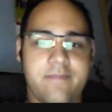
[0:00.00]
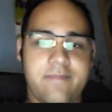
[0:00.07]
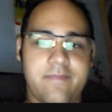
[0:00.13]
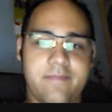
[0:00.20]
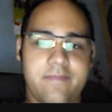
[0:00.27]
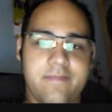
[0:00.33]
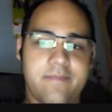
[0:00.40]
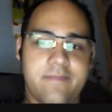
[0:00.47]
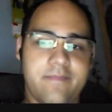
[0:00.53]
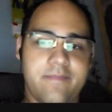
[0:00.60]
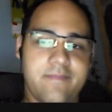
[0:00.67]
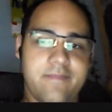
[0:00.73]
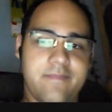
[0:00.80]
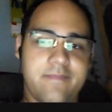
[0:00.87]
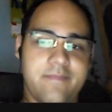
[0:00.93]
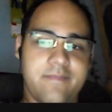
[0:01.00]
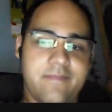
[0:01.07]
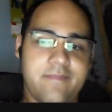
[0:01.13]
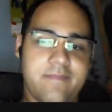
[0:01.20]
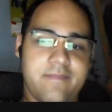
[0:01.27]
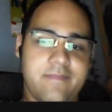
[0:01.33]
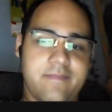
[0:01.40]

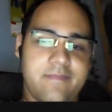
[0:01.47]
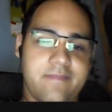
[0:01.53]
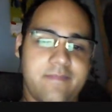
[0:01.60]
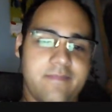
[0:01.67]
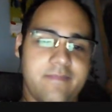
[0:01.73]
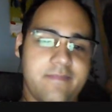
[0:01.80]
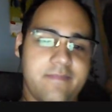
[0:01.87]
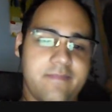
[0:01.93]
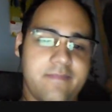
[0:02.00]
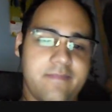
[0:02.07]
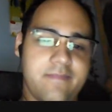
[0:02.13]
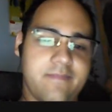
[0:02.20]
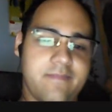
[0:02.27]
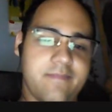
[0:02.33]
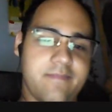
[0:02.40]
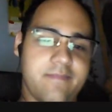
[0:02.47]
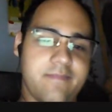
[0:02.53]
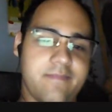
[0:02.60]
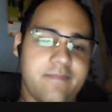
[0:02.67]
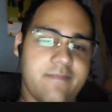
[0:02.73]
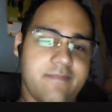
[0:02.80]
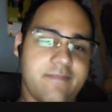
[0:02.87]

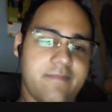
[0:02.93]
This person isn't speaking.